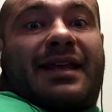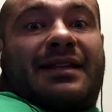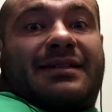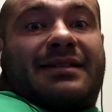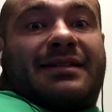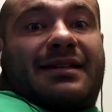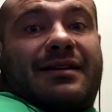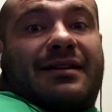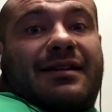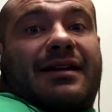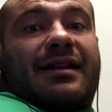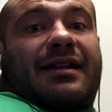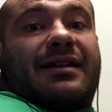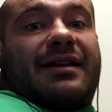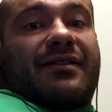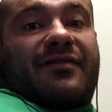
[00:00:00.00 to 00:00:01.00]
And
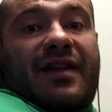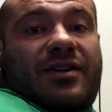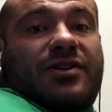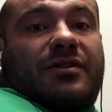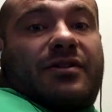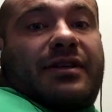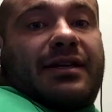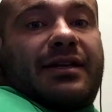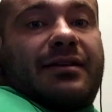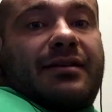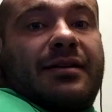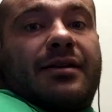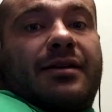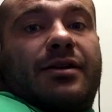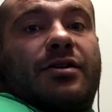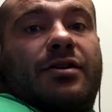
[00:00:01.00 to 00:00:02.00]
I think
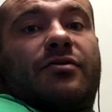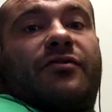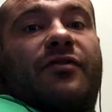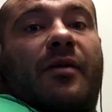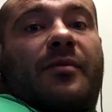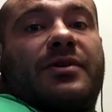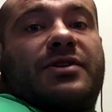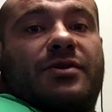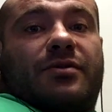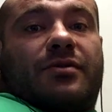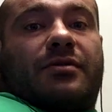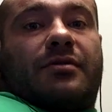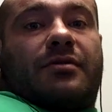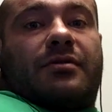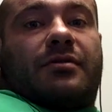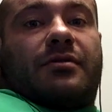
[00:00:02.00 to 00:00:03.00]
eventually,
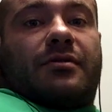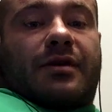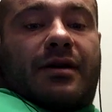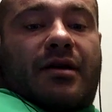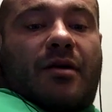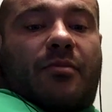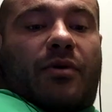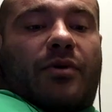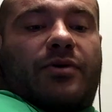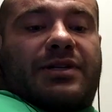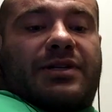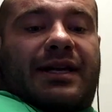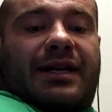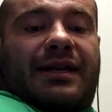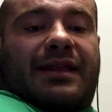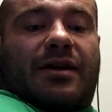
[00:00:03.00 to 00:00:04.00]
pharmaceutical
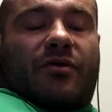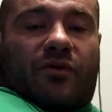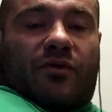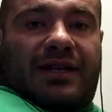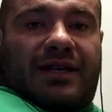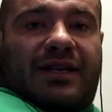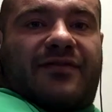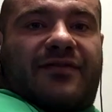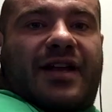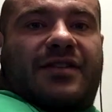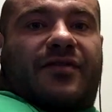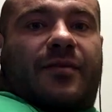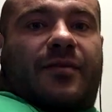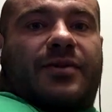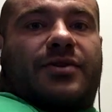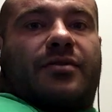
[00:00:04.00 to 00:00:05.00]
approaches like that, really advanced
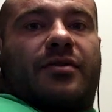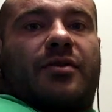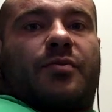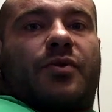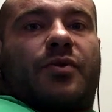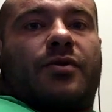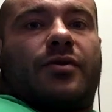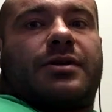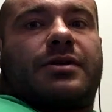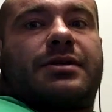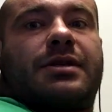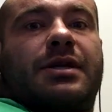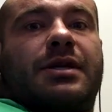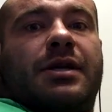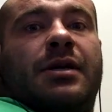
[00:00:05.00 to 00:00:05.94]
pharmaceutical approaches,